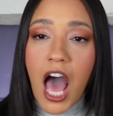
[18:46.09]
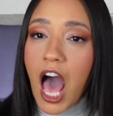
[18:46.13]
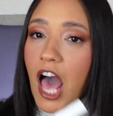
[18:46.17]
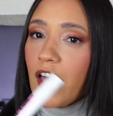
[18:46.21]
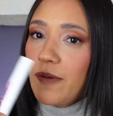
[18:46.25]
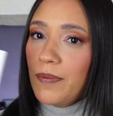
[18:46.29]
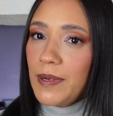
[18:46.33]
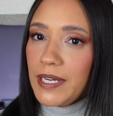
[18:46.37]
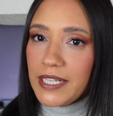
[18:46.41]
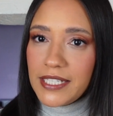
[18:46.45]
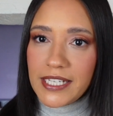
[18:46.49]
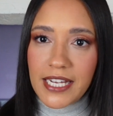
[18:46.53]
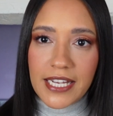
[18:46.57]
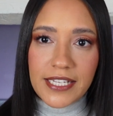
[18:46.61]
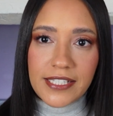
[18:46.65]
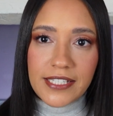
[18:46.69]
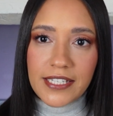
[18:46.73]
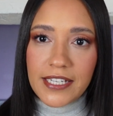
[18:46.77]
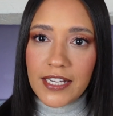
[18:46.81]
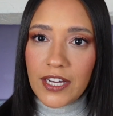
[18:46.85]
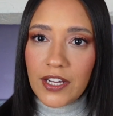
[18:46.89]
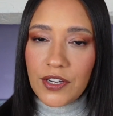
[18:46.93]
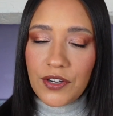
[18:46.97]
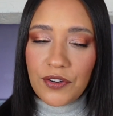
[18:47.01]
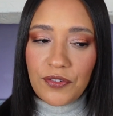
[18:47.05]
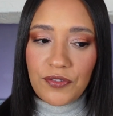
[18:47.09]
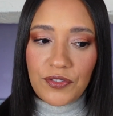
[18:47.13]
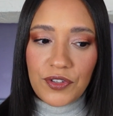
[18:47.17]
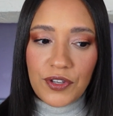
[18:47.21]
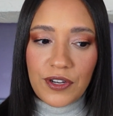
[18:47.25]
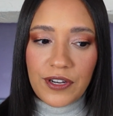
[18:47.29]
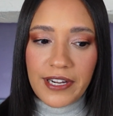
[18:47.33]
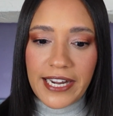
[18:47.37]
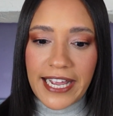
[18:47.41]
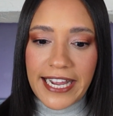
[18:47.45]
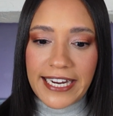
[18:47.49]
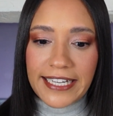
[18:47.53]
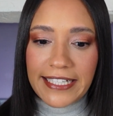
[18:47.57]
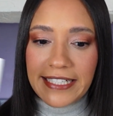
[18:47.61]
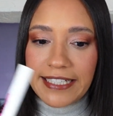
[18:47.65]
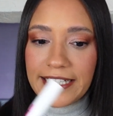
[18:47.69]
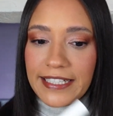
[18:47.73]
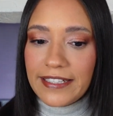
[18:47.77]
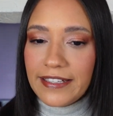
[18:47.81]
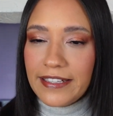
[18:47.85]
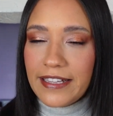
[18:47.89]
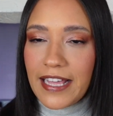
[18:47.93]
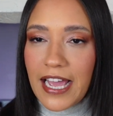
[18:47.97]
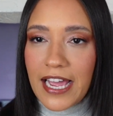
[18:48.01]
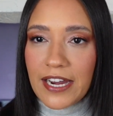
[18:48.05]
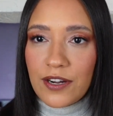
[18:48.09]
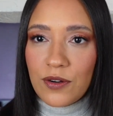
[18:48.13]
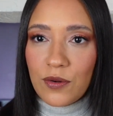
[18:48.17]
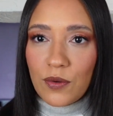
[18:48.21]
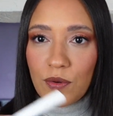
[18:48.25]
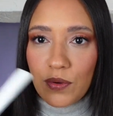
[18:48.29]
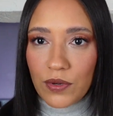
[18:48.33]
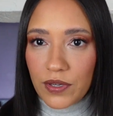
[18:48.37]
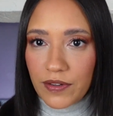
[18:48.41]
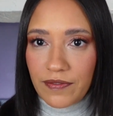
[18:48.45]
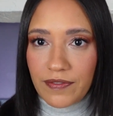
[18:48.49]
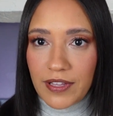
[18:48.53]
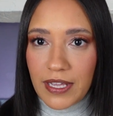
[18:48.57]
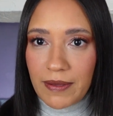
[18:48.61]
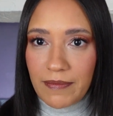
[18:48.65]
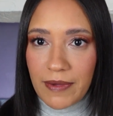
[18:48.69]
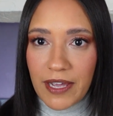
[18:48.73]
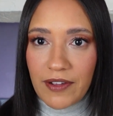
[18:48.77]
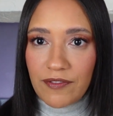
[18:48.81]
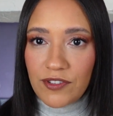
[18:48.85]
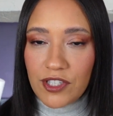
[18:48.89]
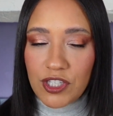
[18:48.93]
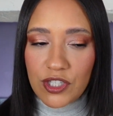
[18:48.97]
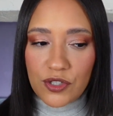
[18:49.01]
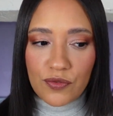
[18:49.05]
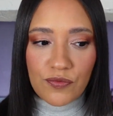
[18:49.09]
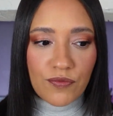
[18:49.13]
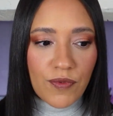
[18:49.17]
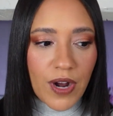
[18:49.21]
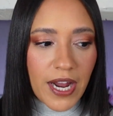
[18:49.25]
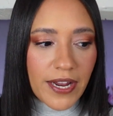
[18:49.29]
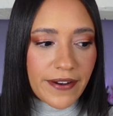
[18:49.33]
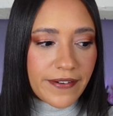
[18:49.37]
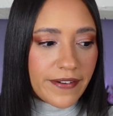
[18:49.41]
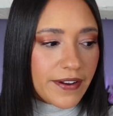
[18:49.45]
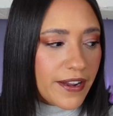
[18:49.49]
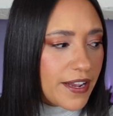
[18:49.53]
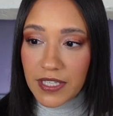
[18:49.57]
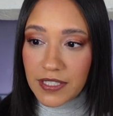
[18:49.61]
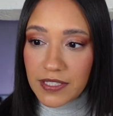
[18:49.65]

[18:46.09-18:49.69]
I've been testing out a few lately and all of them have just run.